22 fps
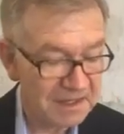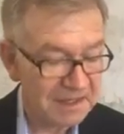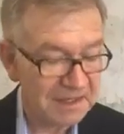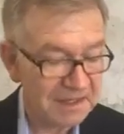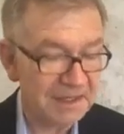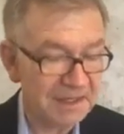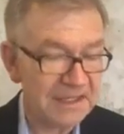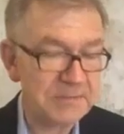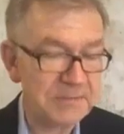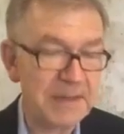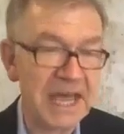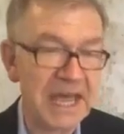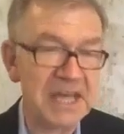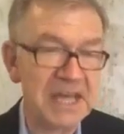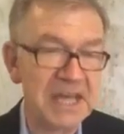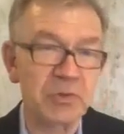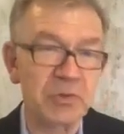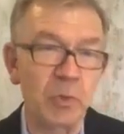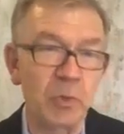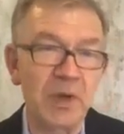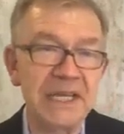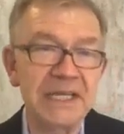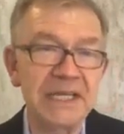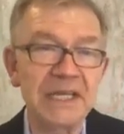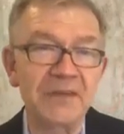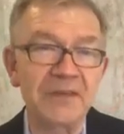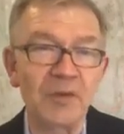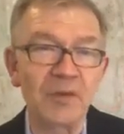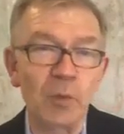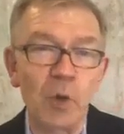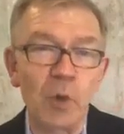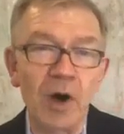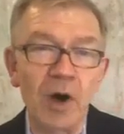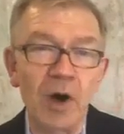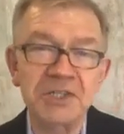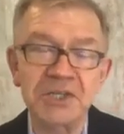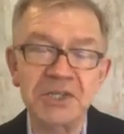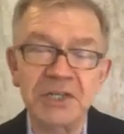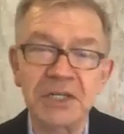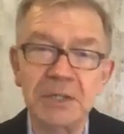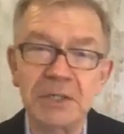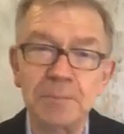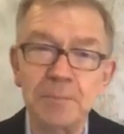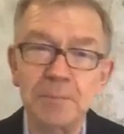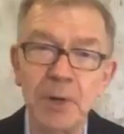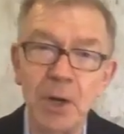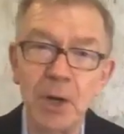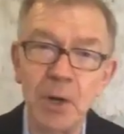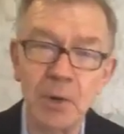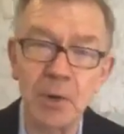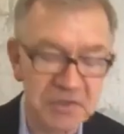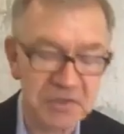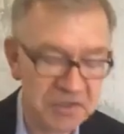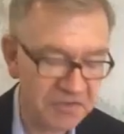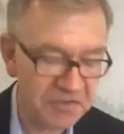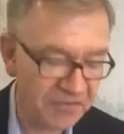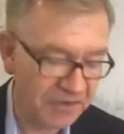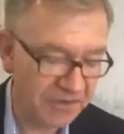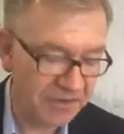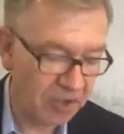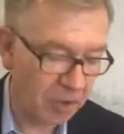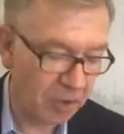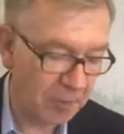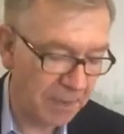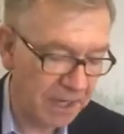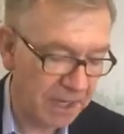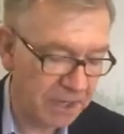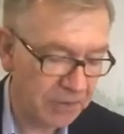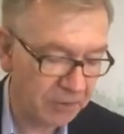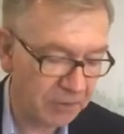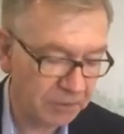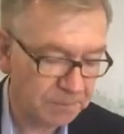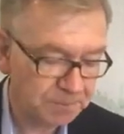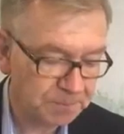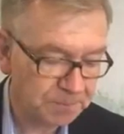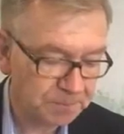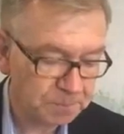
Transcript: This past week in the Washington Post, filmmaker